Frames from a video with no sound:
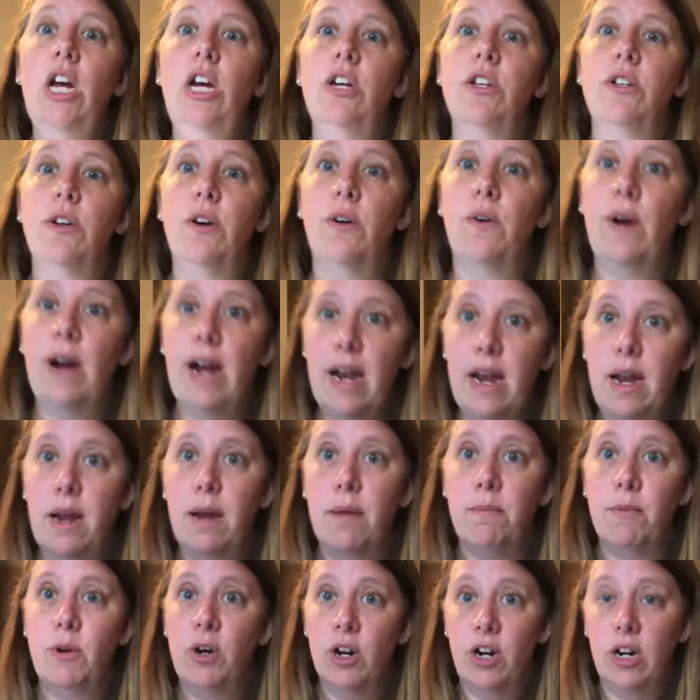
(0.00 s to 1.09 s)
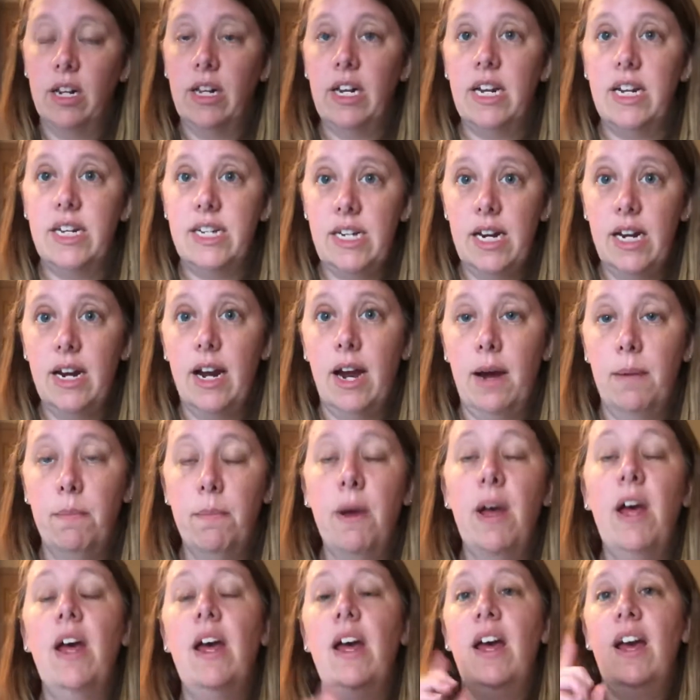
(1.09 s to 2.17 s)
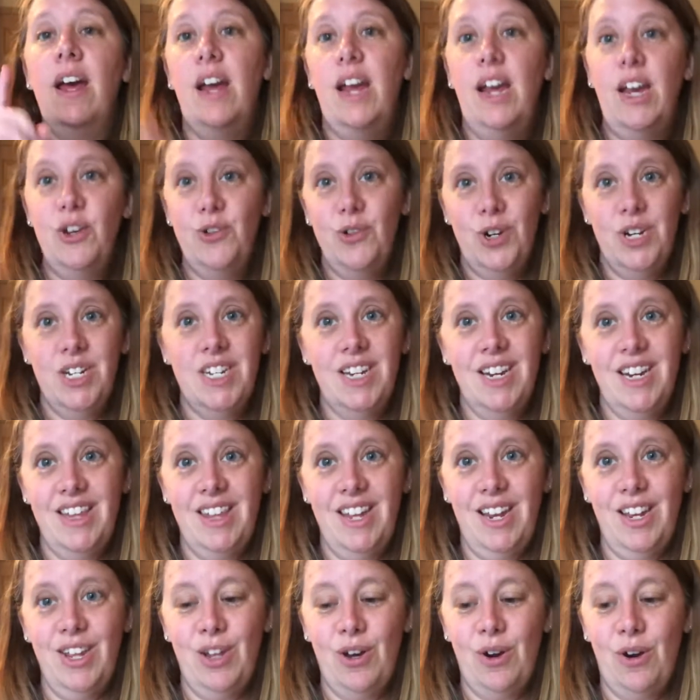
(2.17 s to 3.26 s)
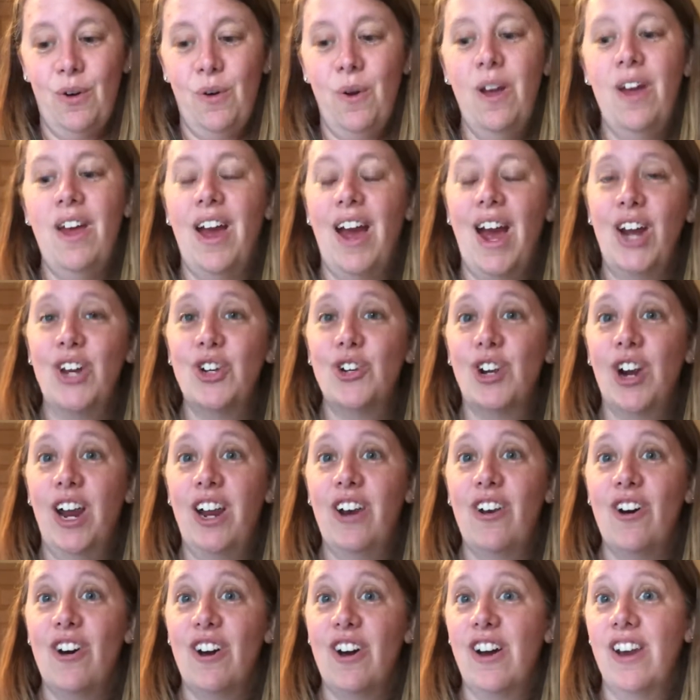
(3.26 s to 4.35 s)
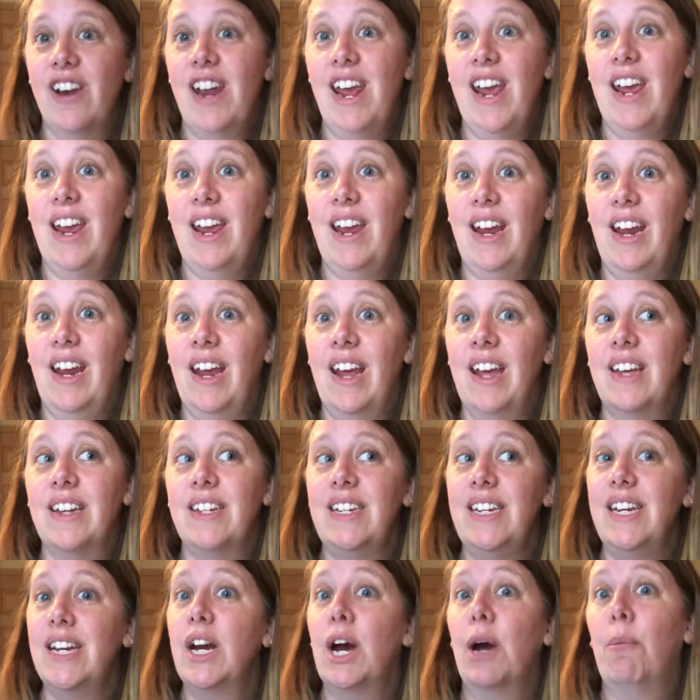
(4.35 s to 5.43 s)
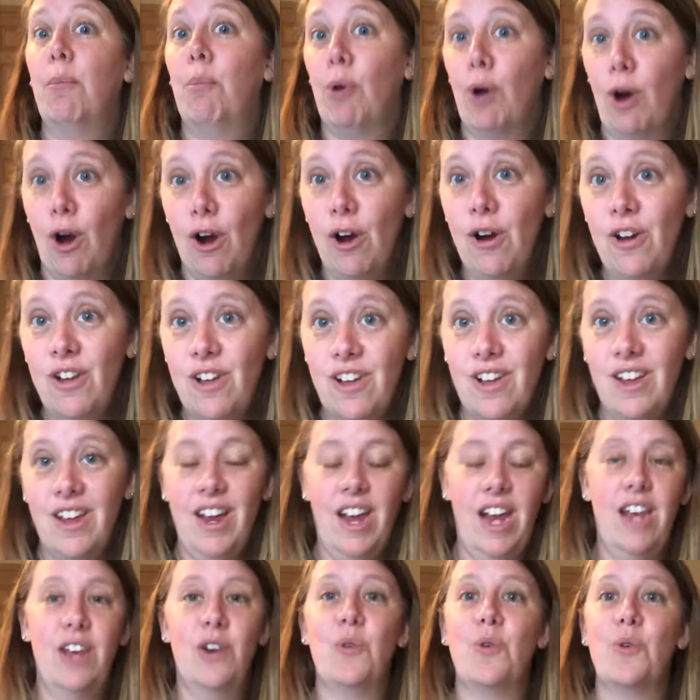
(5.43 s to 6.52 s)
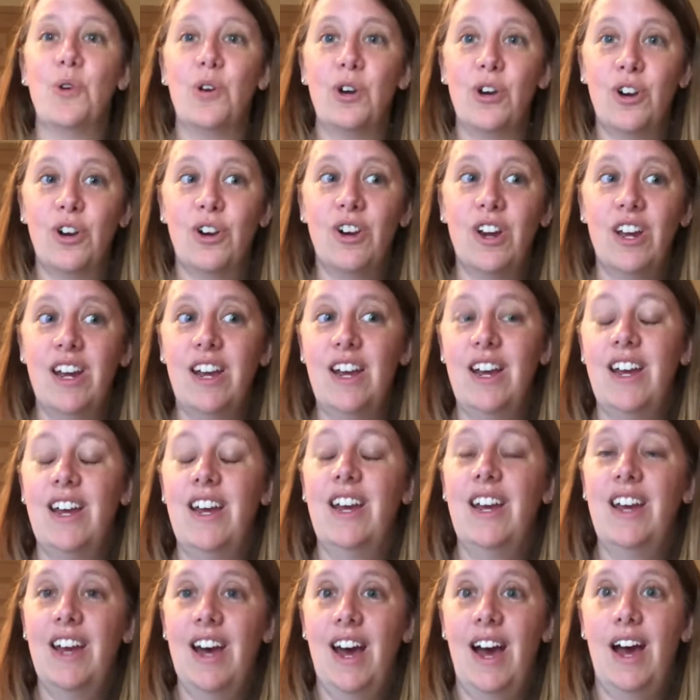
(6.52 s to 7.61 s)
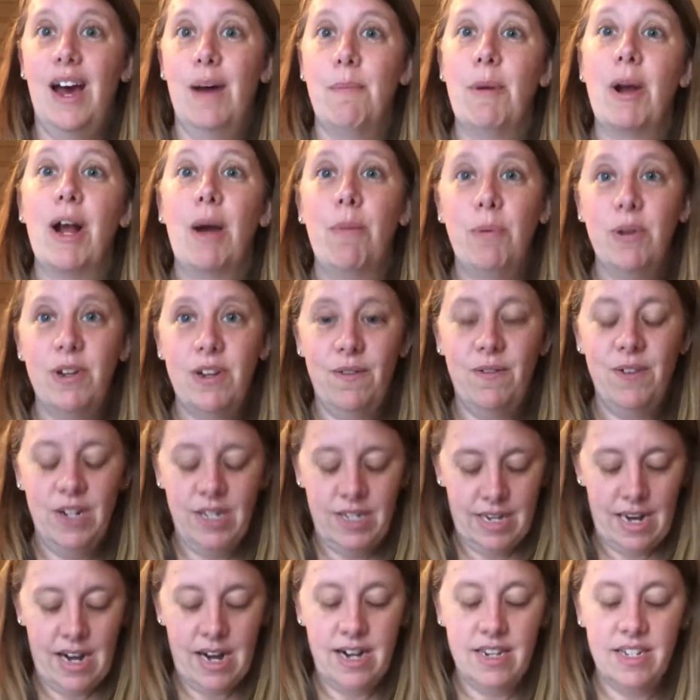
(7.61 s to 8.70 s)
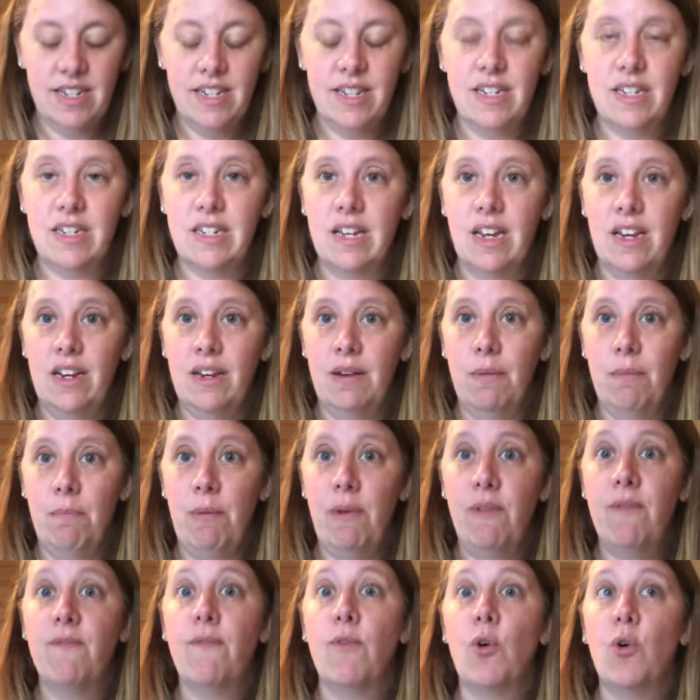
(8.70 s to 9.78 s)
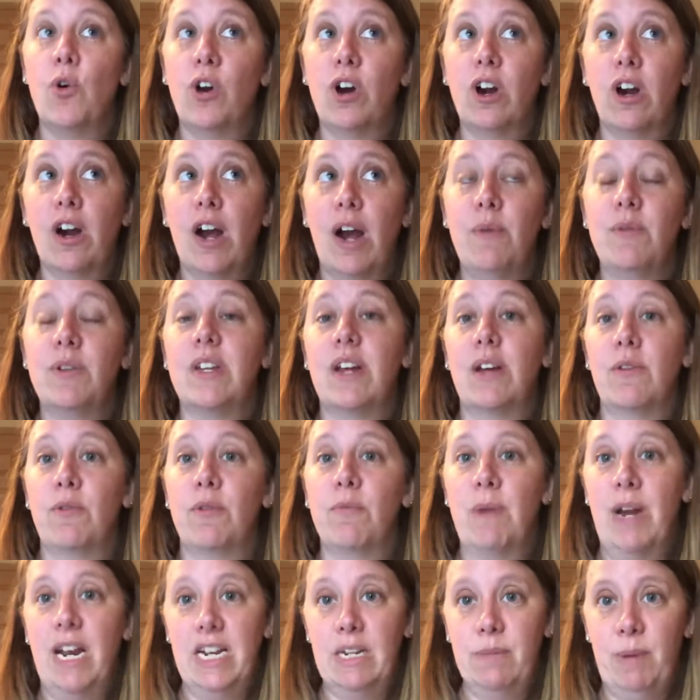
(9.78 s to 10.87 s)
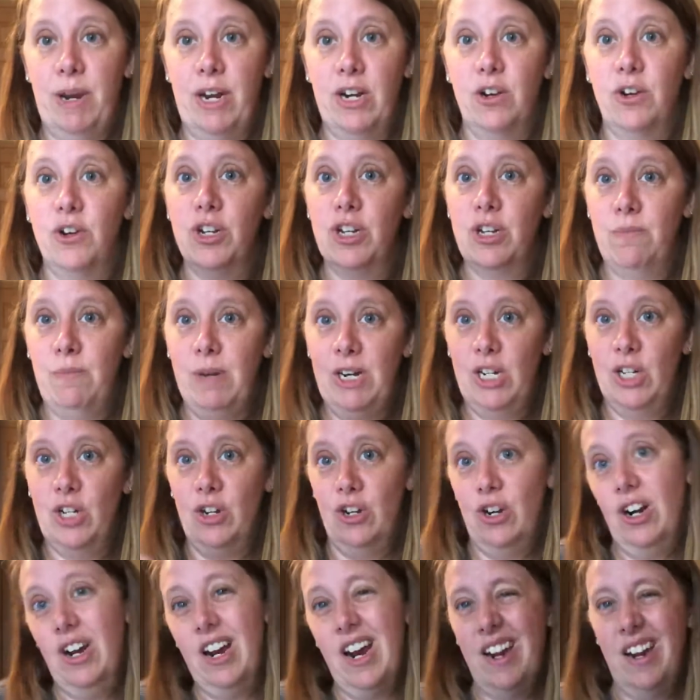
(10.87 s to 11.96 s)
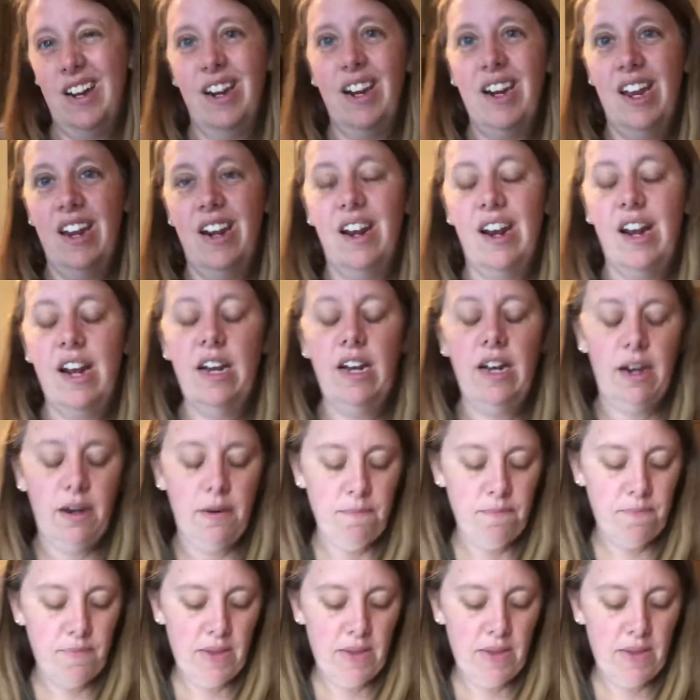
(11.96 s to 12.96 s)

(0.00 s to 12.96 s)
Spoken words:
So I am currently a D cup. Interesting thing though, I tried on a D cup bra. I had ordered a couple different sizes before I was done with my expanders to make sure, kind of get an idea.